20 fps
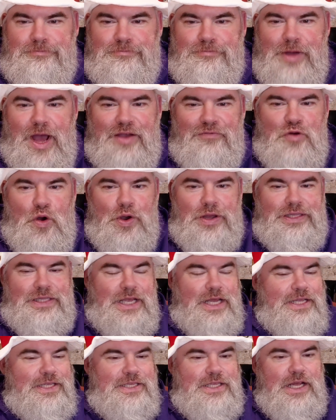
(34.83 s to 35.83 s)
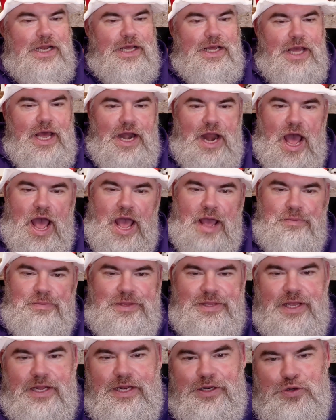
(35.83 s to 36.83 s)
My voice is silly and I'm
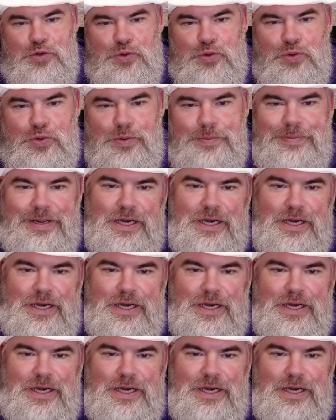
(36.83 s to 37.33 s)
silly too.